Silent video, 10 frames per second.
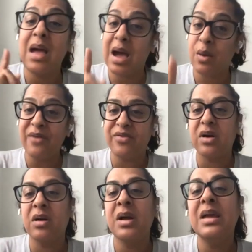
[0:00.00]

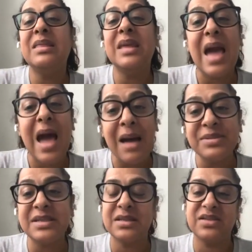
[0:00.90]
However, in the
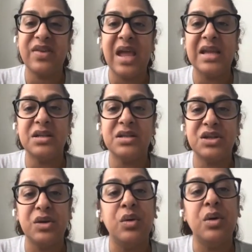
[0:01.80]
absence of
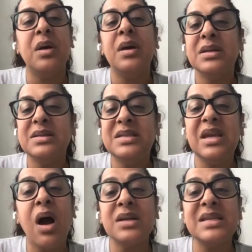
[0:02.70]
ADA2,
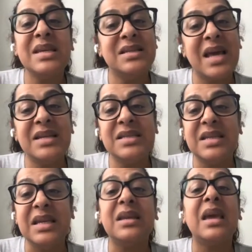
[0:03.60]

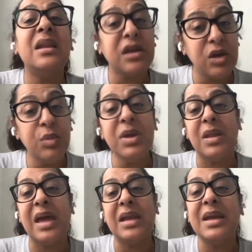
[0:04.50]
deoxyadenosine can
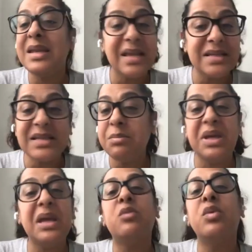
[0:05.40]
accumulate. It isn't
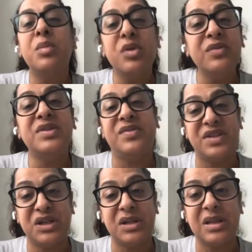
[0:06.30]
being removed
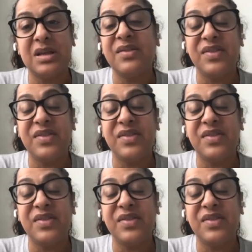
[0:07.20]
efficiently,